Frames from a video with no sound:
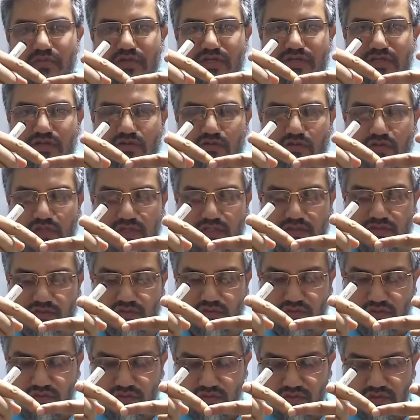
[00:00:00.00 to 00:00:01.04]
perpendicular
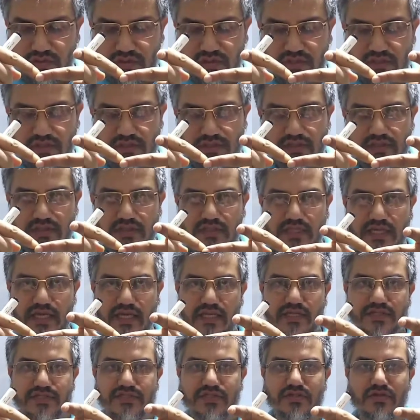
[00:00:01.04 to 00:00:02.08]
to the
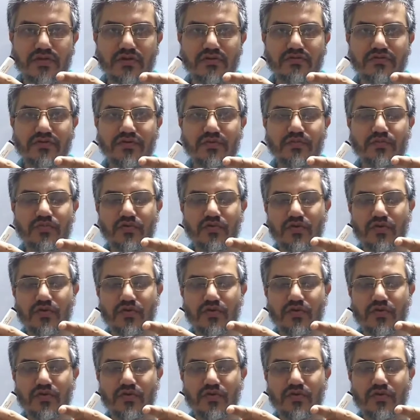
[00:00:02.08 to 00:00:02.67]
direction of